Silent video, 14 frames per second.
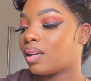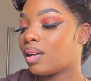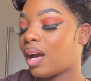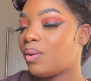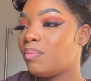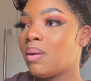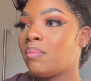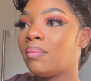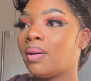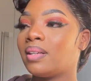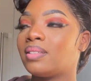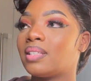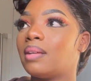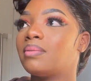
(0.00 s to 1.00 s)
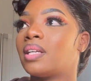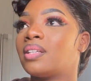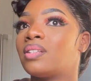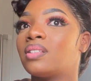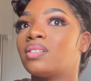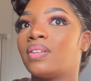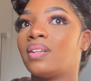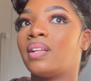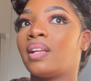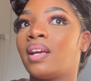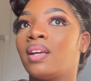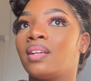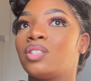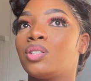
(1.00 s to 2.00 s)
I remember at times I just felt
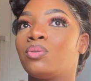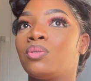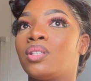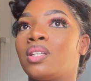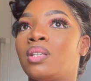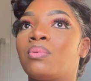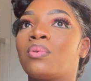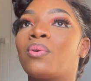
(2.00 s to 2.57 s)
like she would keep